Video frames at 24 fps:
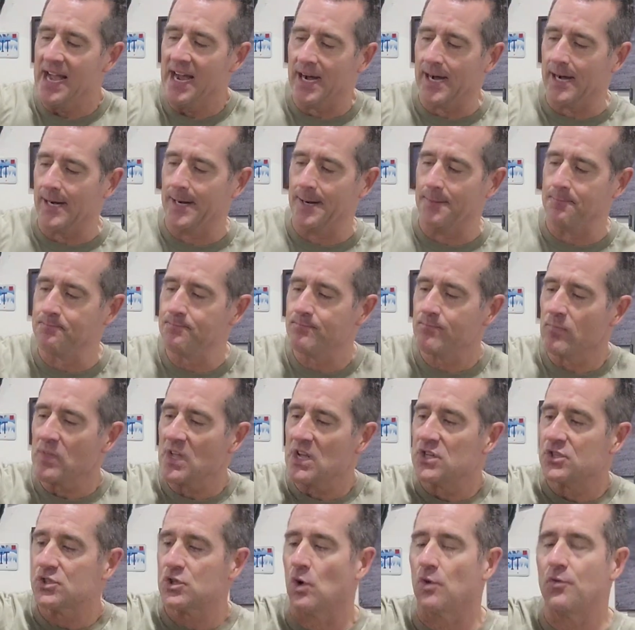
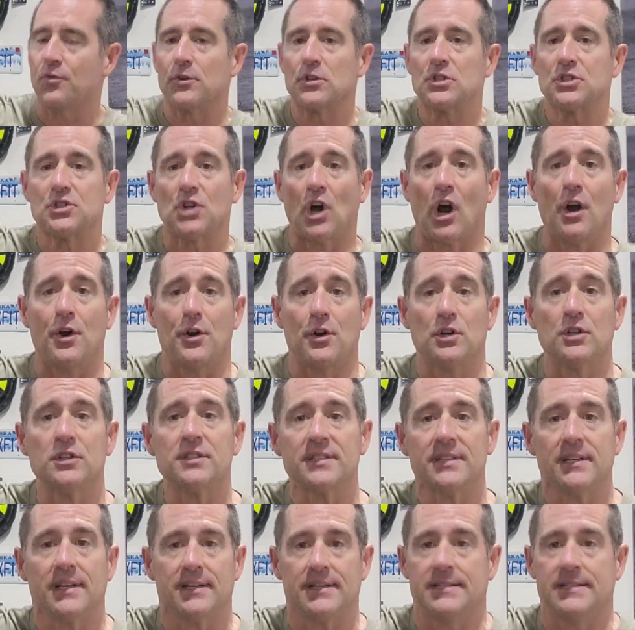So for starters,